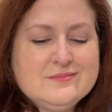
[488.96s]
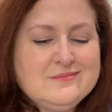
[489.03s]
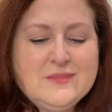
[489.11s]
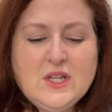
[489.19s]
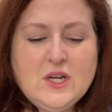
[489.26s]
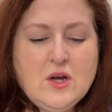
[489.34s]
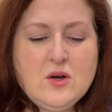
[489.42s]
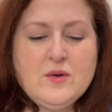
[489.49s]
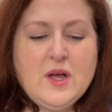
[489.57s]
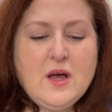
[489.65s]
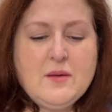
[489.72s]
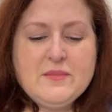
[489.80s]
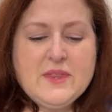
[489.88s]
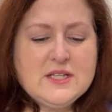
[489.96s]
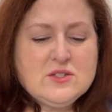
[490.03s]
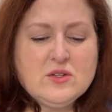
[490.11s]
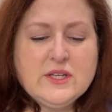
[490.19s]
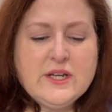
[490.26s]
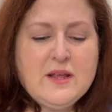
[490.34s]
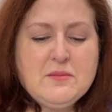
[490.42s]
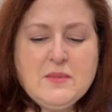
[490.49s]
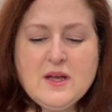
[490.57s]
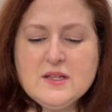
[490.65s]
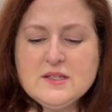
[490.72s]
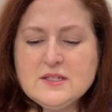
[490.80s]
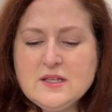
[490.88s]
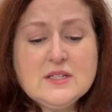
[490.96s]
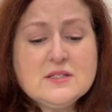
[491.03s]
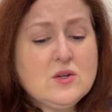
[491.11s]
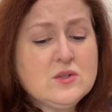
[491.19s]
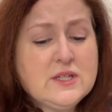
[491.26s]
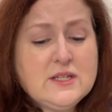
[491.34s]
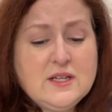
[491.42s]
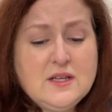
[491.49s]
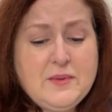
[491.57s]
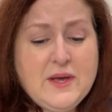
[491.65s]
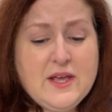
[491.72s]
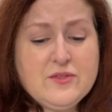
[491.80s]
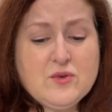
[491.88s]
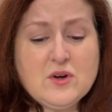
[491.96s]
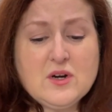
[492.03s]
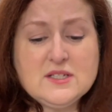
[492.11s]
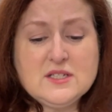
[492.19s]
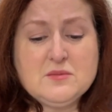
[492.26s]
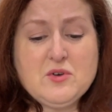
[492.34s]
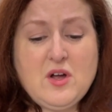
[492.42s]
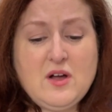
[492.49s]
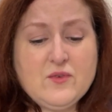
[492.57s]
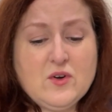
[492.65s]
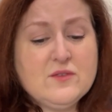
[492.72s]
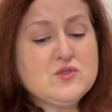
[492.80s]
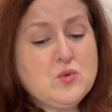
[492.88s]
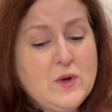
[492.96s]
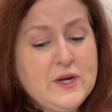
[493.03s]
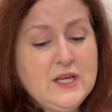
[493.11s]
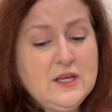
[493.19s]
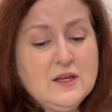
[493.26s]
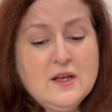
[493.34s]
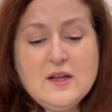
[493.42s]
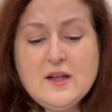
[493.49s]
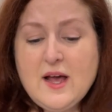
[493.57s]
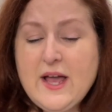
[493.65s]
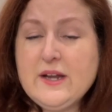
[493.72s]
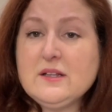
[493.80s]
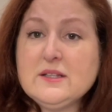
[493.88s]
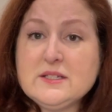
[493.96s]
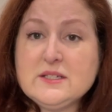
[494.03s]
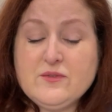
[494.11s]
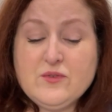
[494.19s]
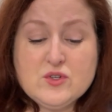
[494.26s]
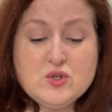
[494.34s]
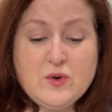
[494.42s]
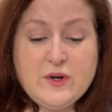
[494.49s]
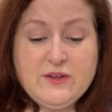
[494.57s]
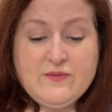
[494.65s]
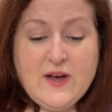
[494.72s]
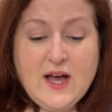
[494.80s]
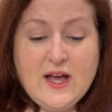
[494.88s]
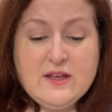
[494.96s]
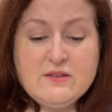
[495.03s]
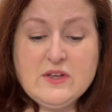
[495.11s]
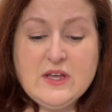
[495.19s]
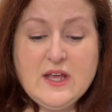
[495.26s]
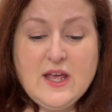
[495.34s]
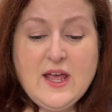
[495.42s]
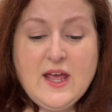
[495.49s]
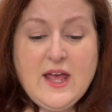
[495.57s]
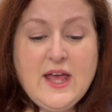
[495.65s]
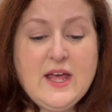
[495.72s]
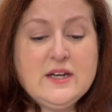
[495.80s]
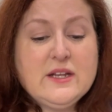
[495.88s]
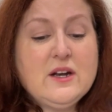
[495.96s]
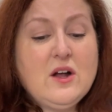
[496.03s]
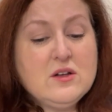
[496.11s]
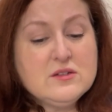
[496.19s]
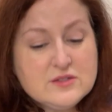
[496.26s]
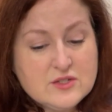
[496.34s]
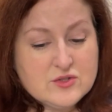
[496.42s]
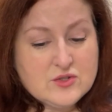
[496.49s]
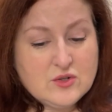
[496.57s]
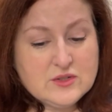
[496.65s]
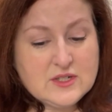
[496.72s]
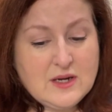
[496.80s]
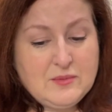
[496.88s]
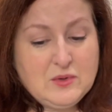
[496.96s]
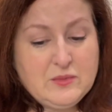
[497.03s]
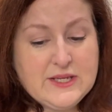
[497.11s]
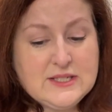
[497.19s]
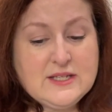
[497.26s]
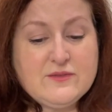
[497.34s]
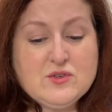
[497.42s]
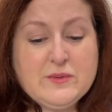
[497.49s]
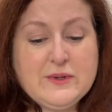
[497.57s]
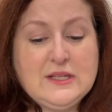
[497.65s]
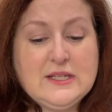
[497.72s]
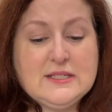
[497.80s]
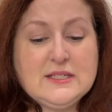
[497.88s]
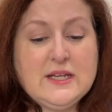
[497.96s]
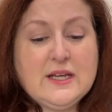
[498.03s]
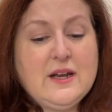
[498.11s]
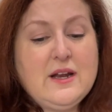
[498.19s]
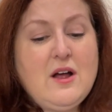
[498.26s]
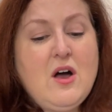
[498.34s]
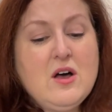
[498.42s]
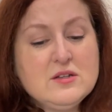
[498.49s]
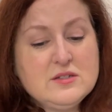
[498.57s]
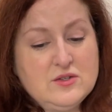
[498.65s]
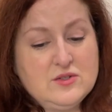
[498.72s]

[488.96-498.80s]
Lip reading: You know, they sold in 8 months, sold on eBay through a customer offer of $20. I had it listed for $25. And it also sold a couple weeks after relisting, and it also